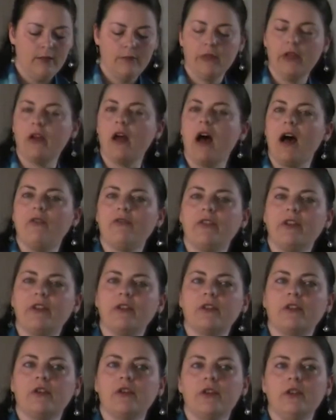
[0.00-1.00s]
but
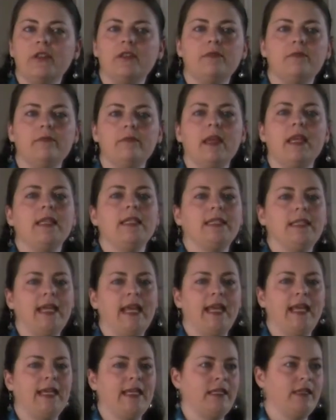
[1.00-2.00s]
often couldn't
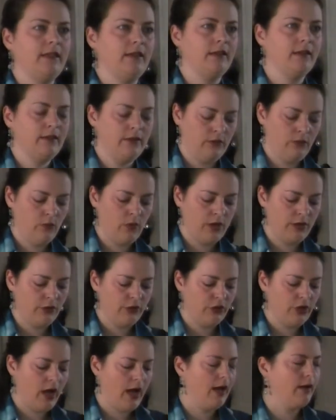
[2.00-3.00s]
maintain
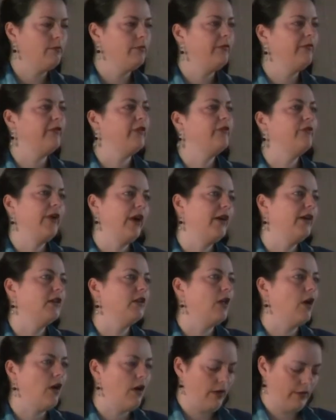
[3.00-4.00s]
one job for very
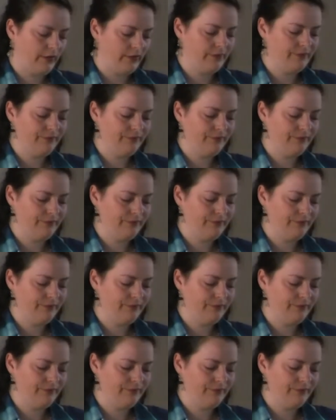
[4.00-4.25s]
long.